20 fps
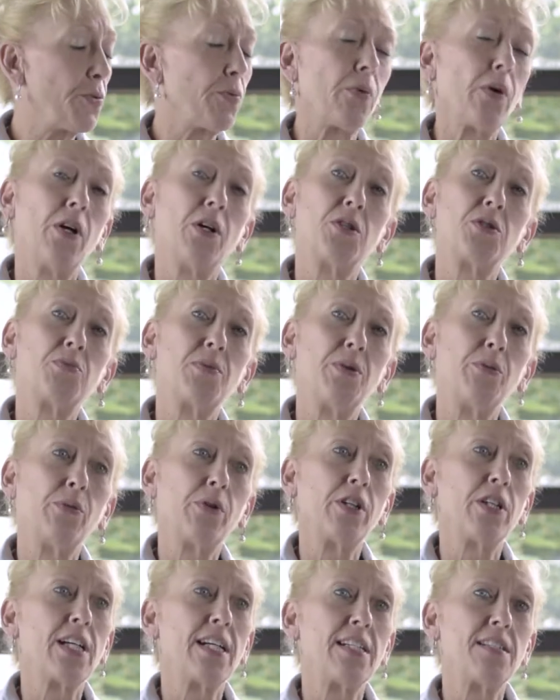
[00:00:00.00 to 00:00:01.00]
Rose, we
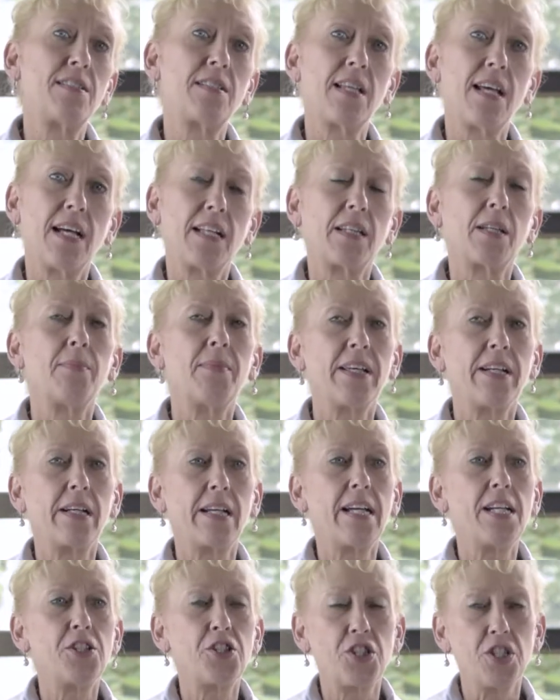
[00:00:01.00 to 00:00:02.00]
realized that the
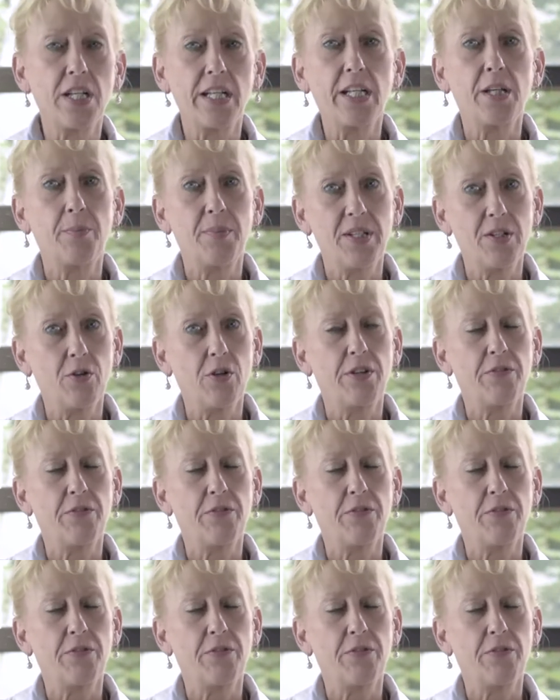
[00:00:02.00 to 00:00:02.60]
medication I had been on